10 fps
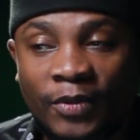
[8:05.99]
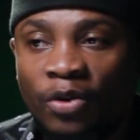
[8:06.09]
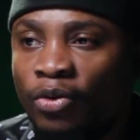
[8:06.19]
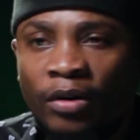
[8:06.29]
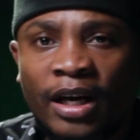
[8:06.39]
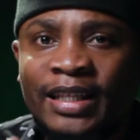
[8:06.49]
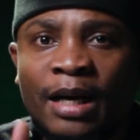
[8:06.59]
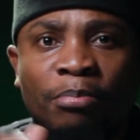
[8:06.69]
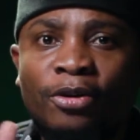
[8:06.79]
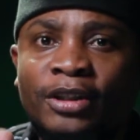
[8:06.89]
Oh no, the
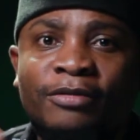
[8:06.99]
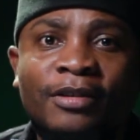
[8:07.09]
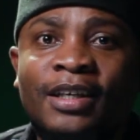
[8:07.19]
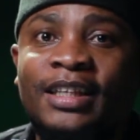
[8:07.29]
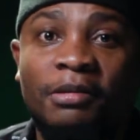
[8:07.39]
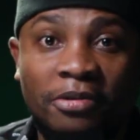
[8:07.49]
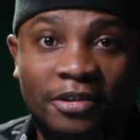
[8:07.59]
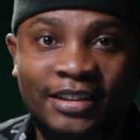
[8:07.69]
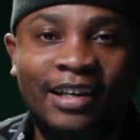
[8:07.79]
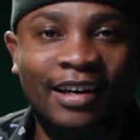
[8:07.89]
apology, forget the
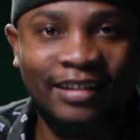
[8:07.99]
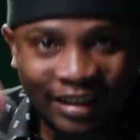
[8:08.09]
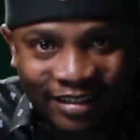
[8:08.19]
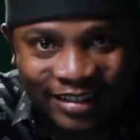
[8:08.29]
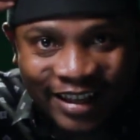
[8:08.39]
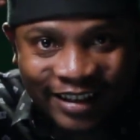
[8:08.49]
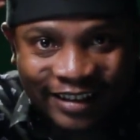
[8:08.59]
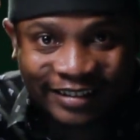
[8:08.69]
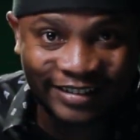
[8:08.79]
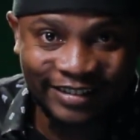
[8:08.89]
apology. They
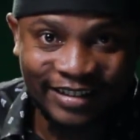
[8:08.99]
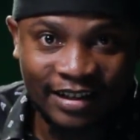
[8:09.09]
think it.